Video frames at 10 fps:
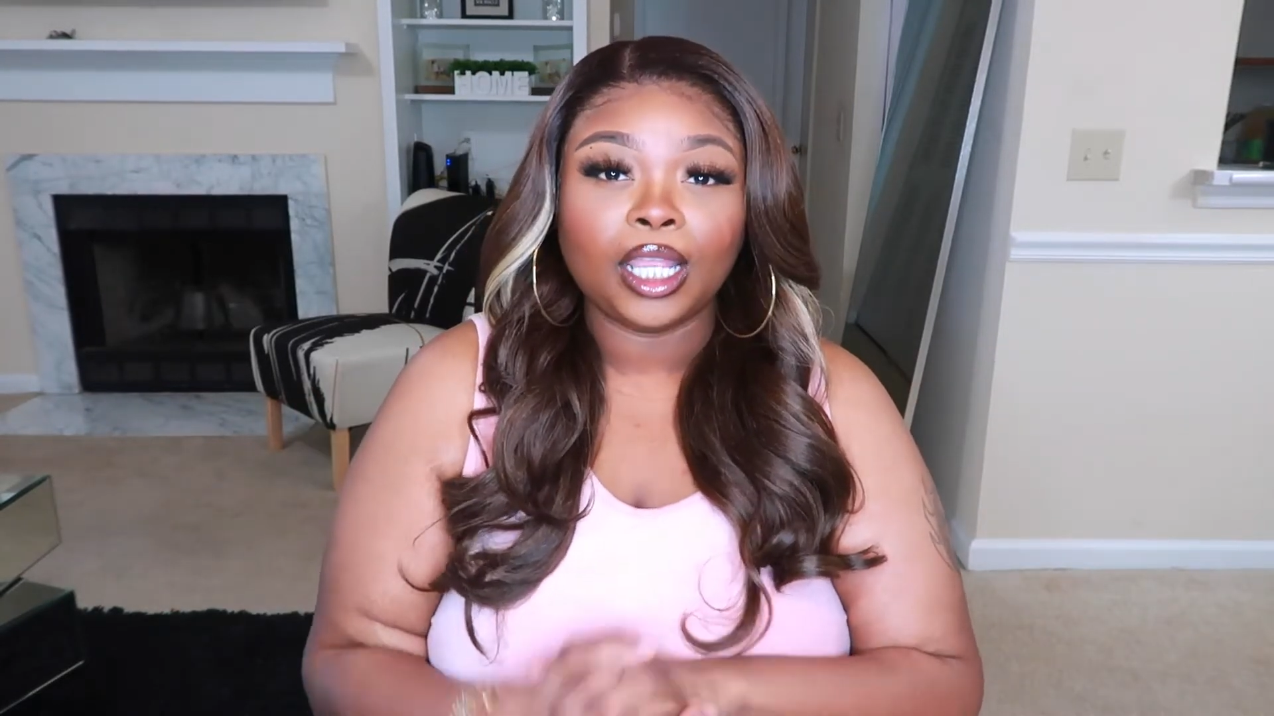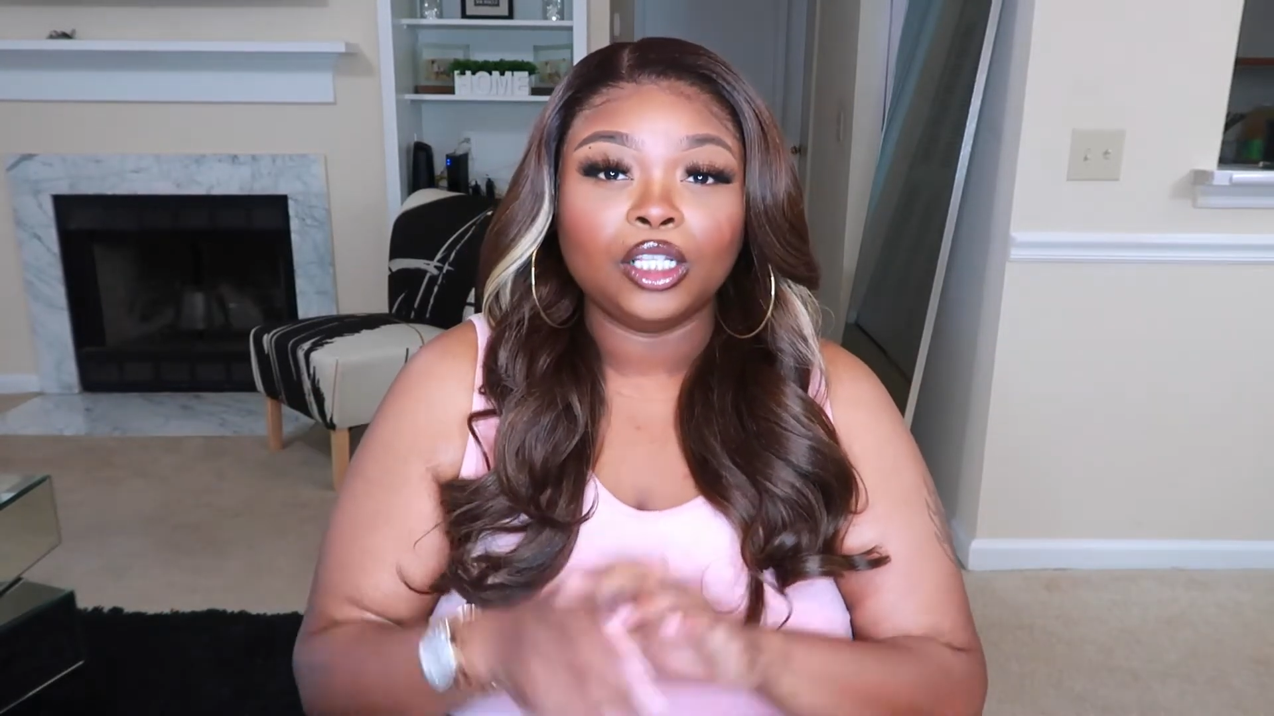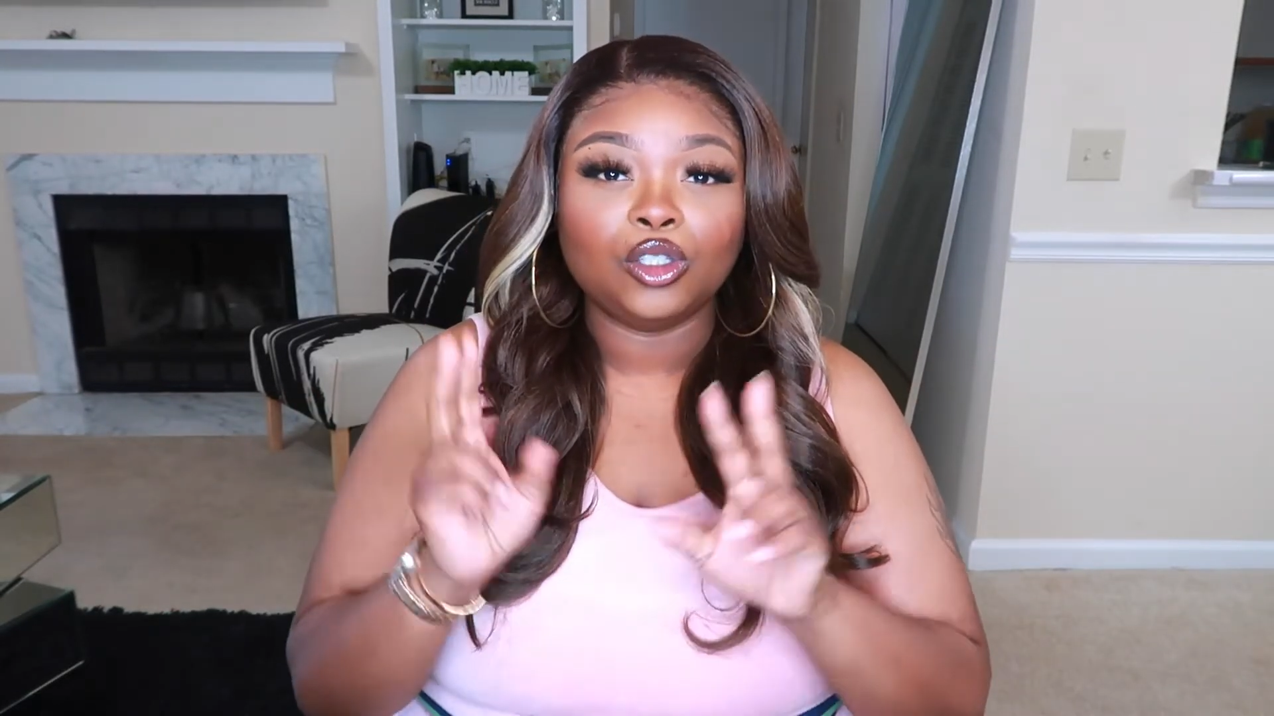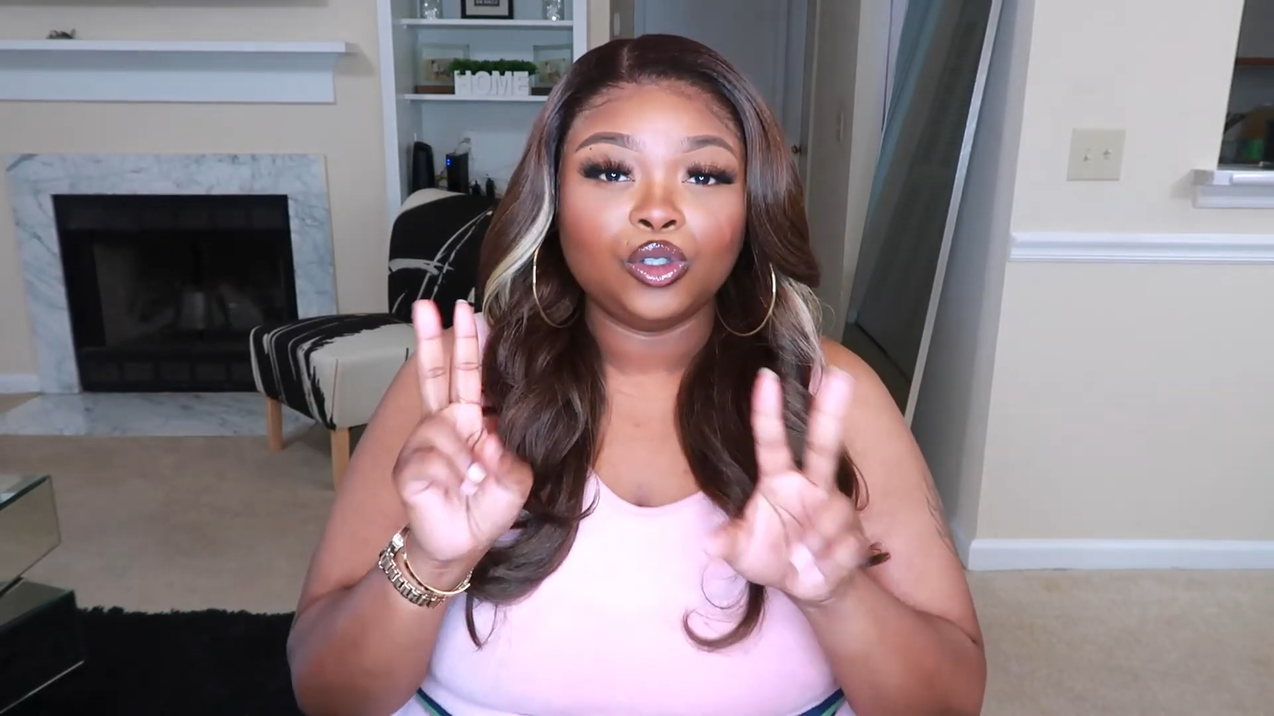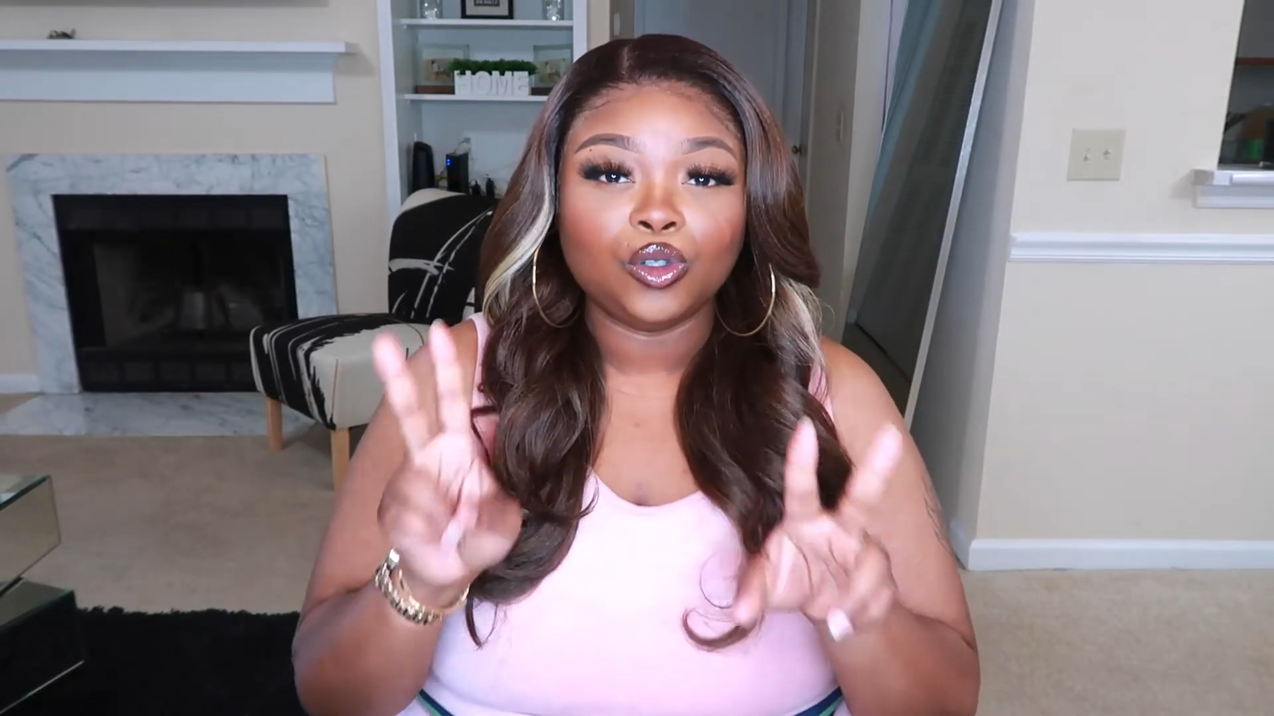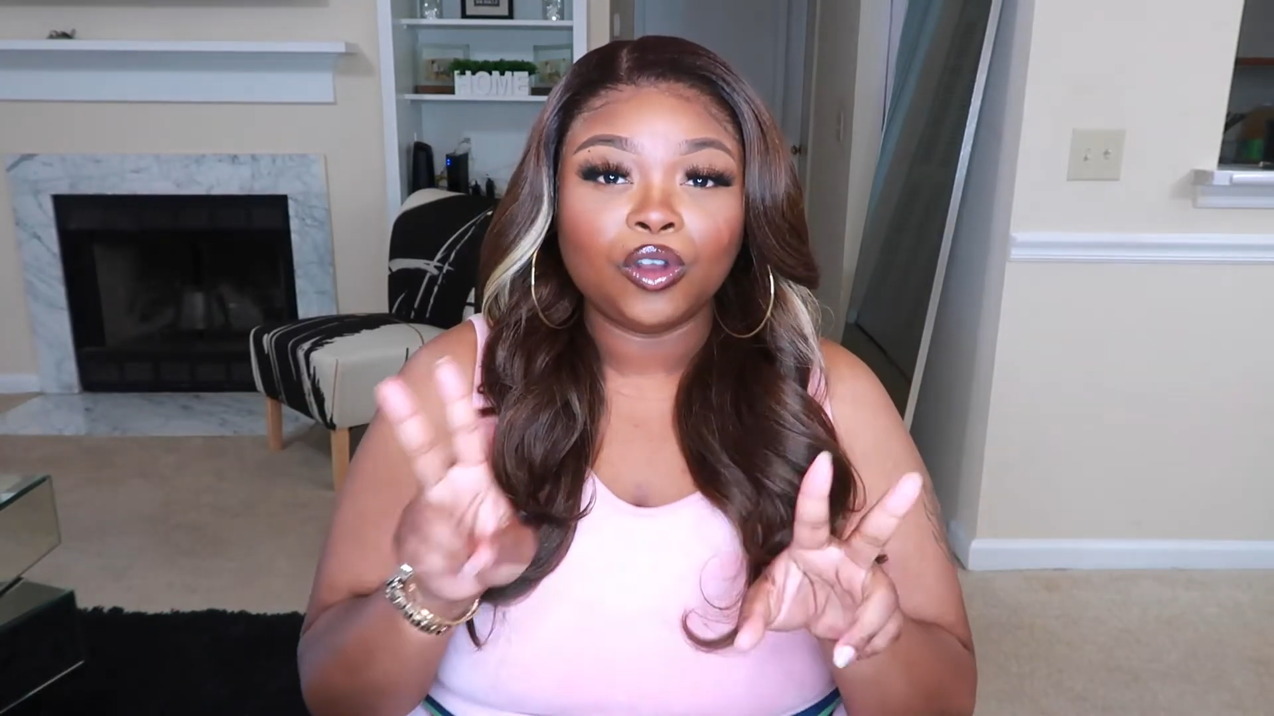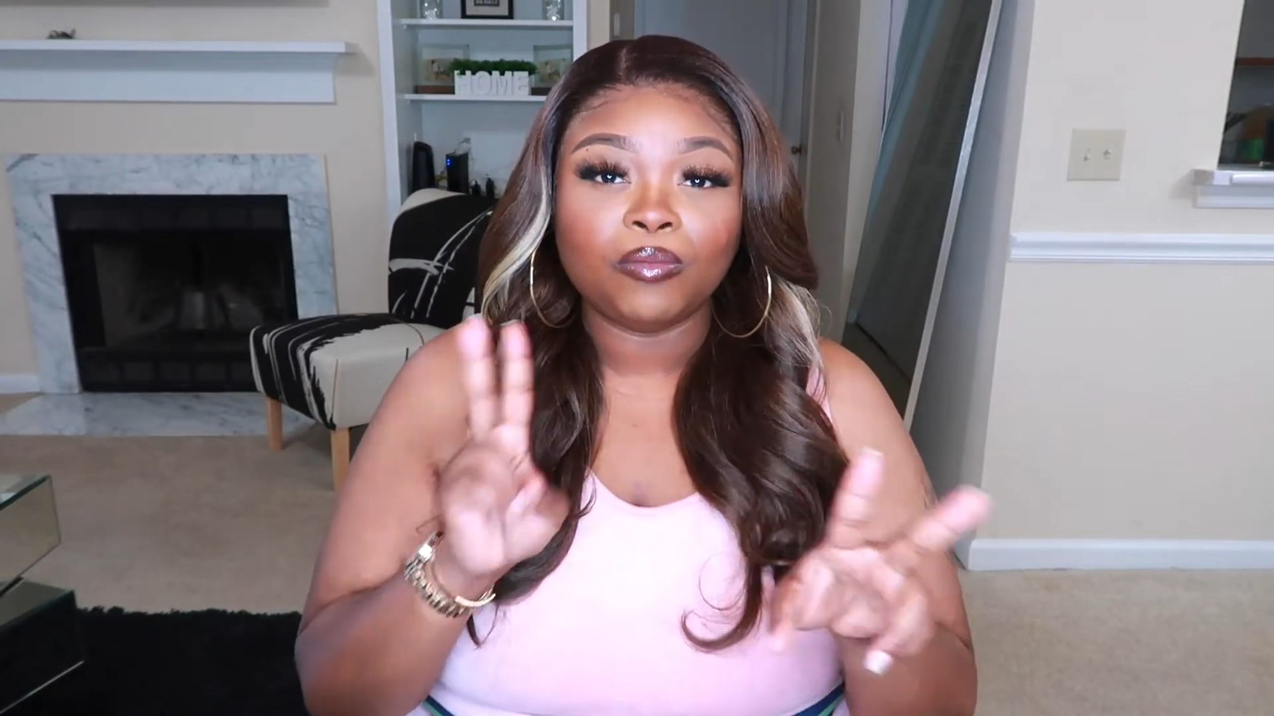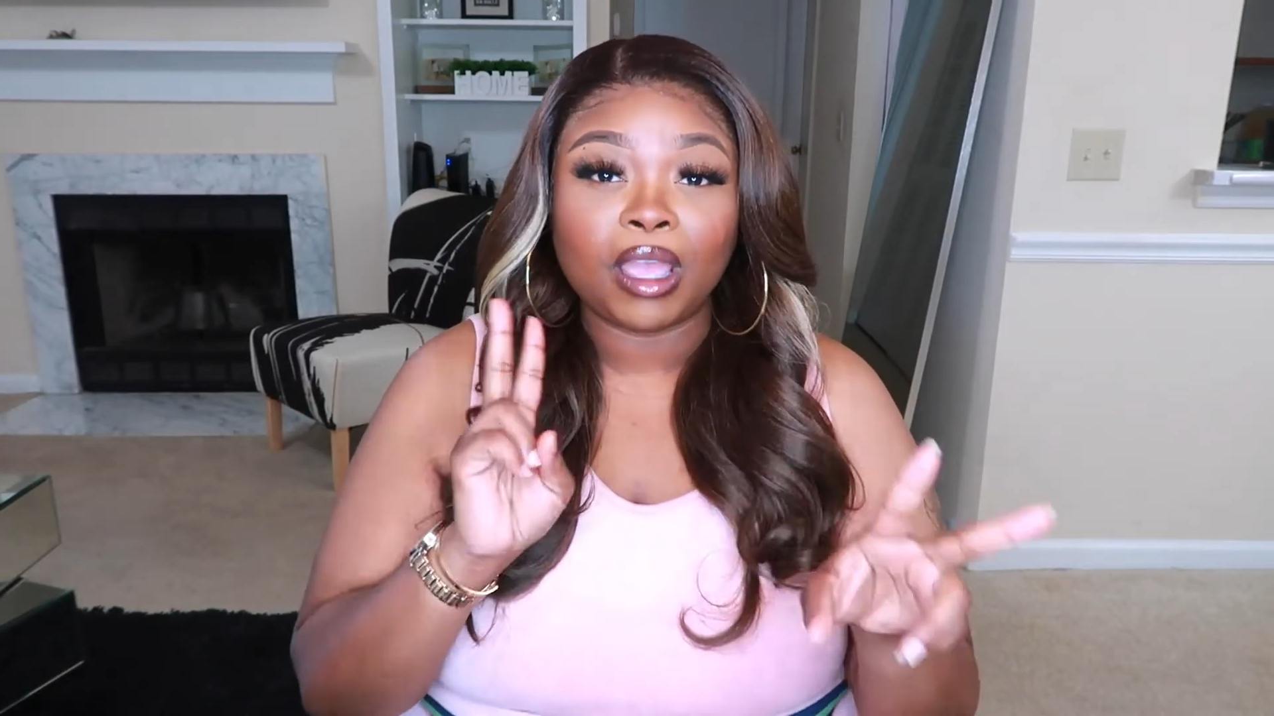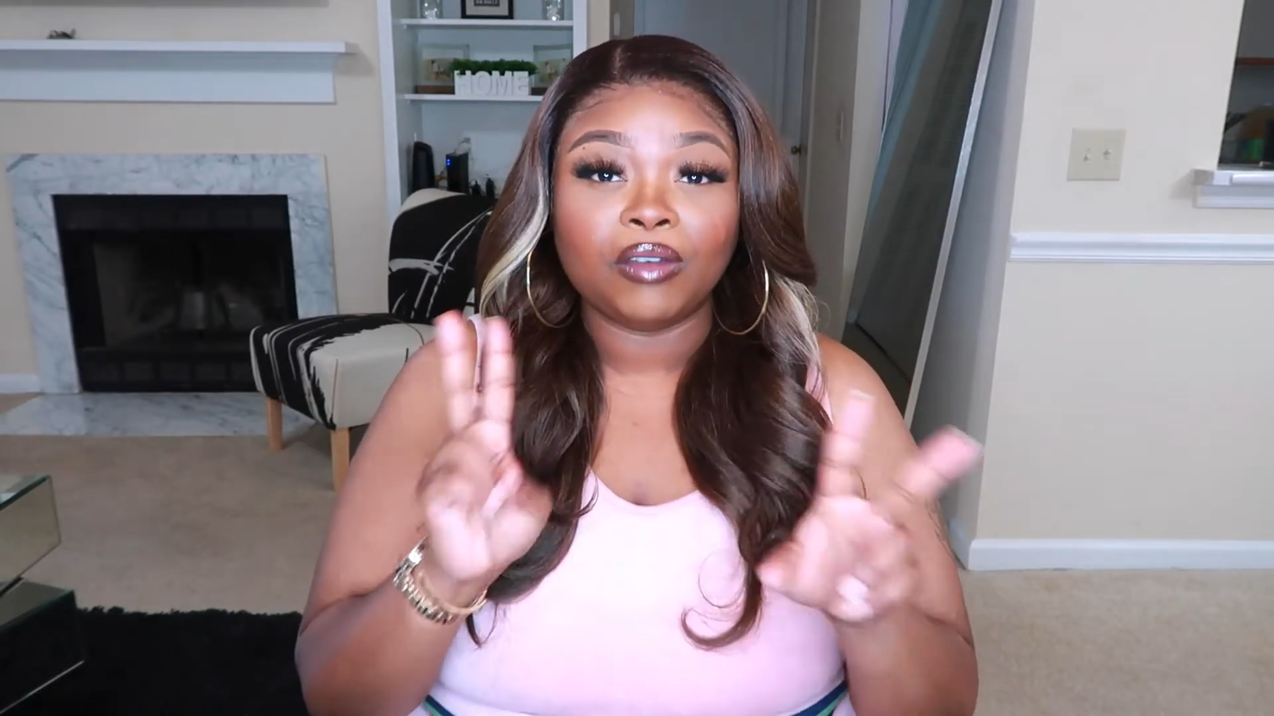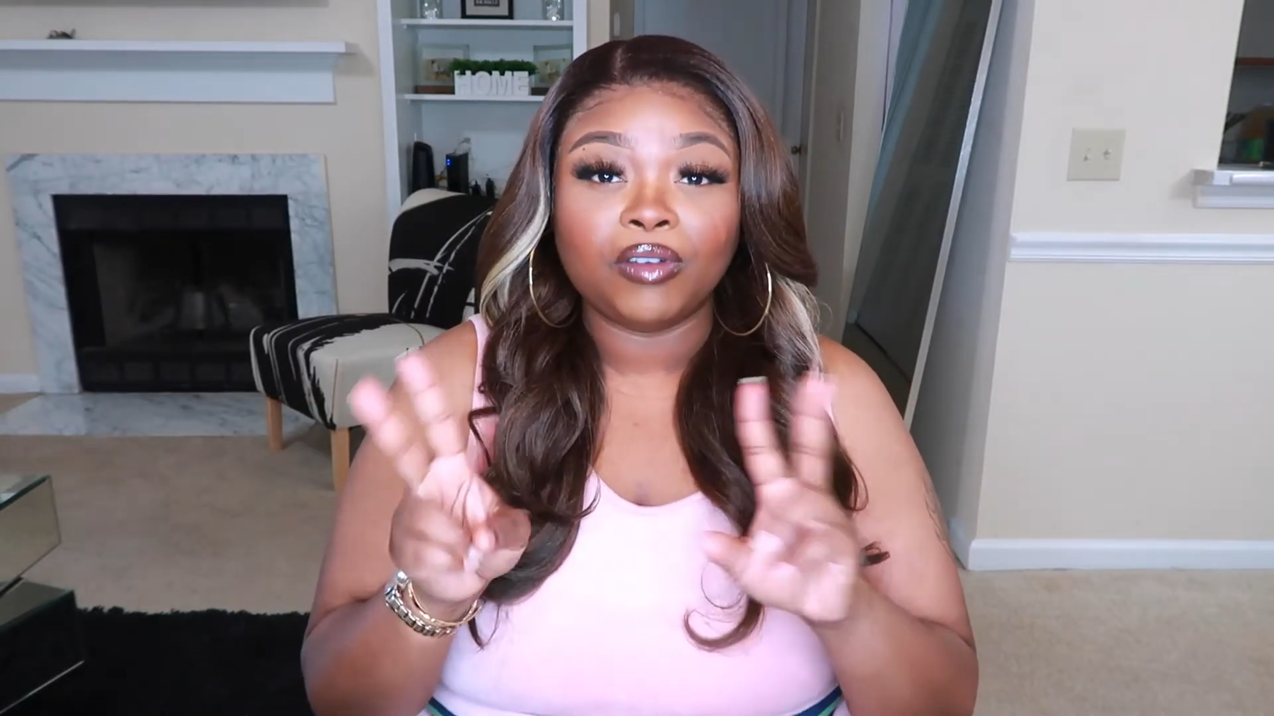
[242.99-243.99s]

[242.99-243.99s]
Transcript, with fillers: like two of my